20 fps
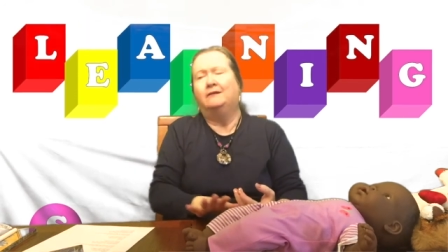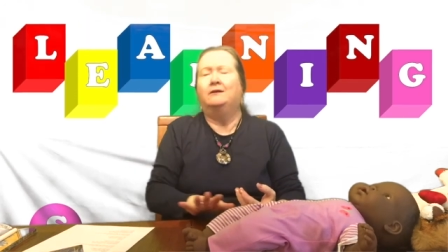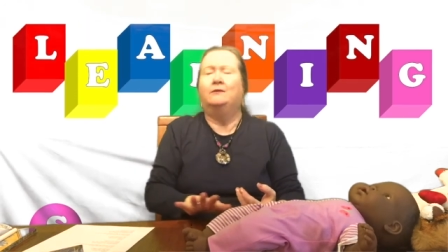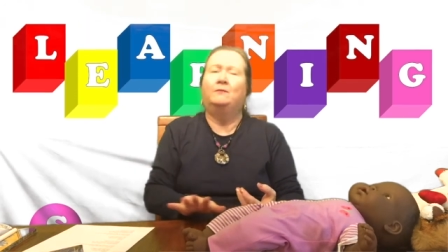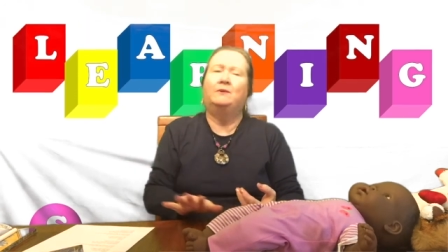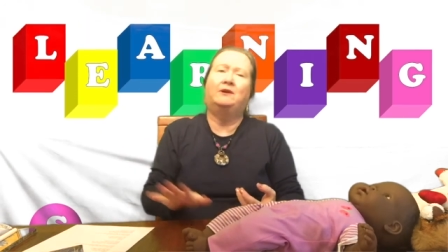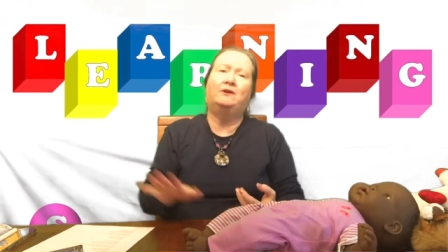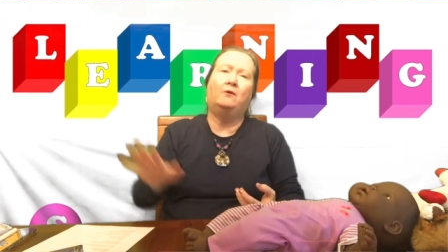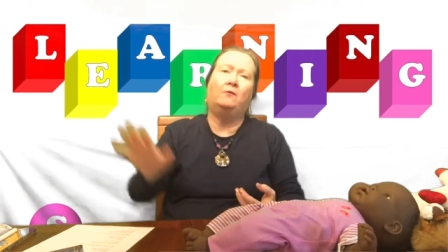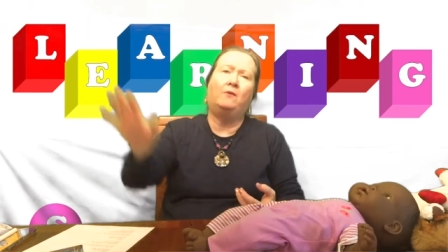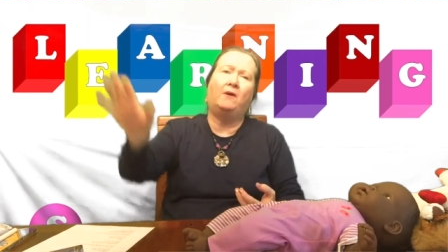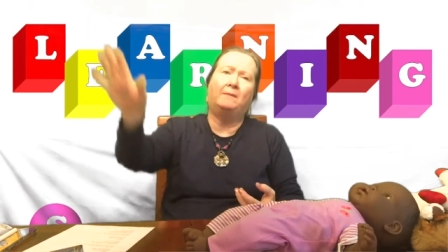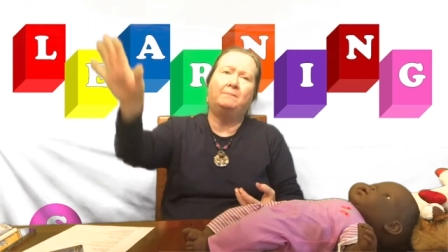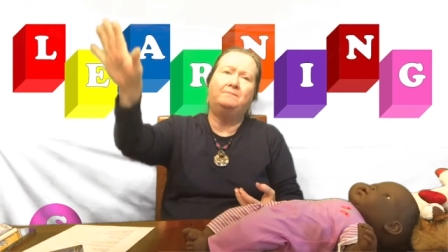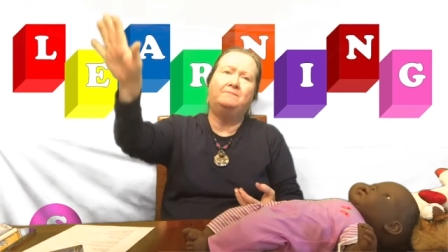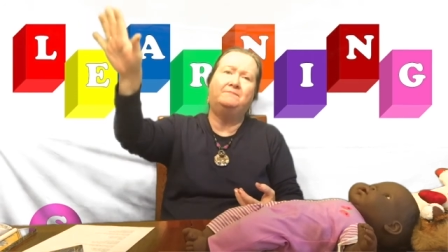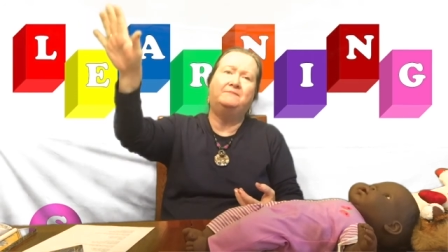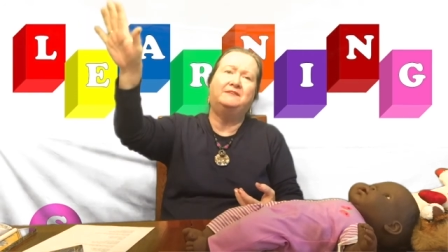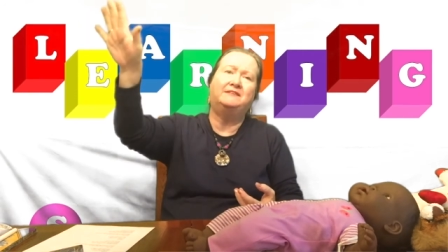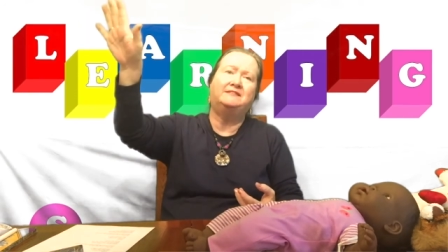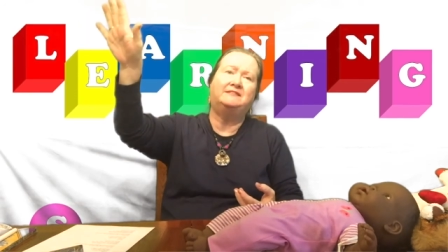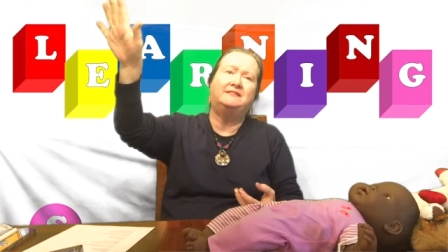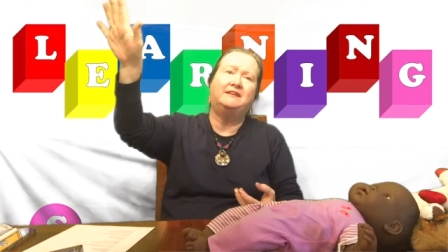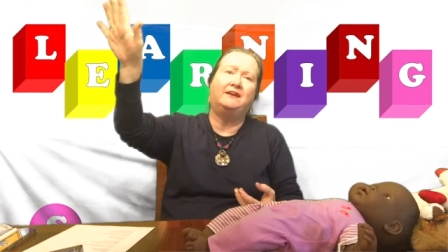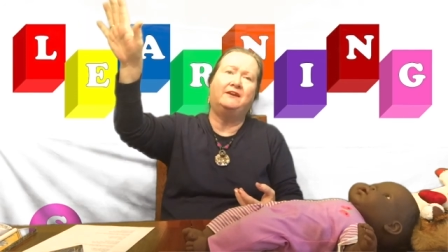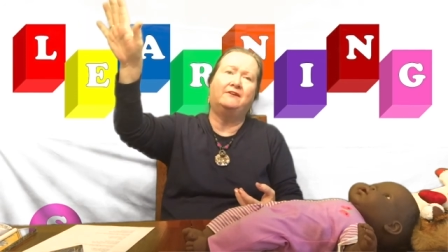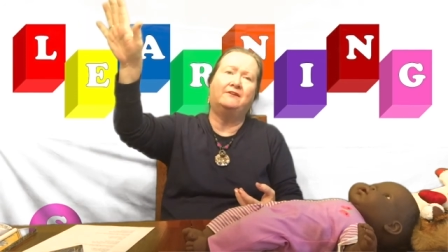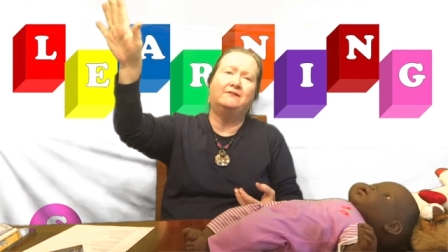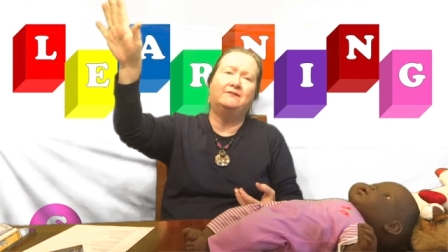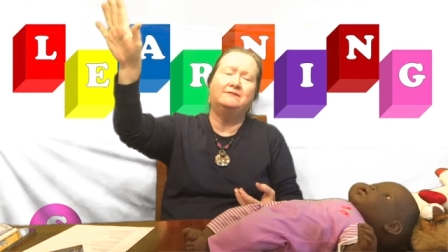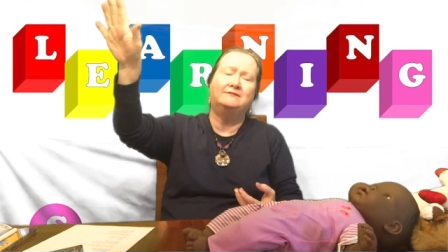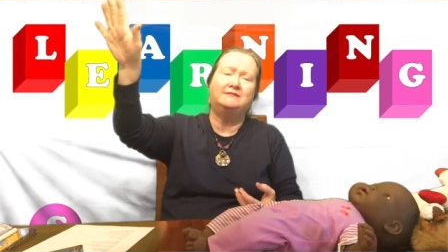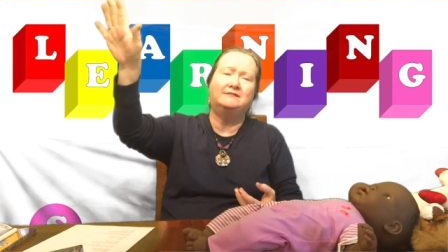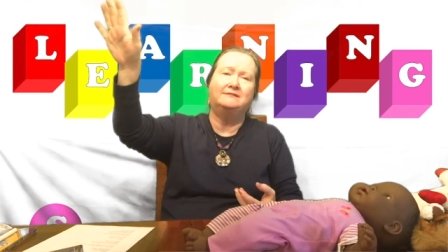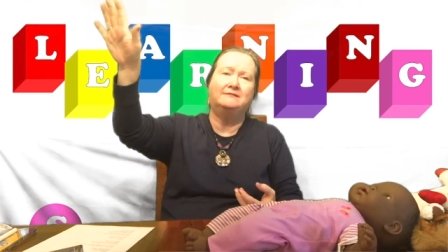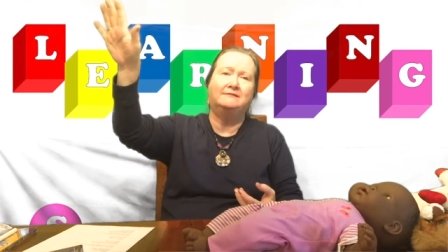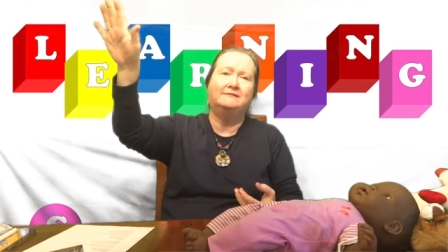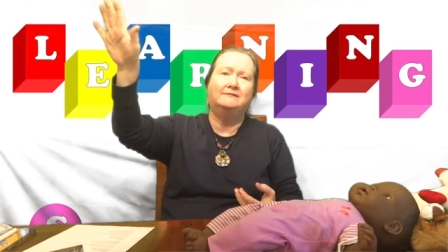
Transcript: we go up the stairs,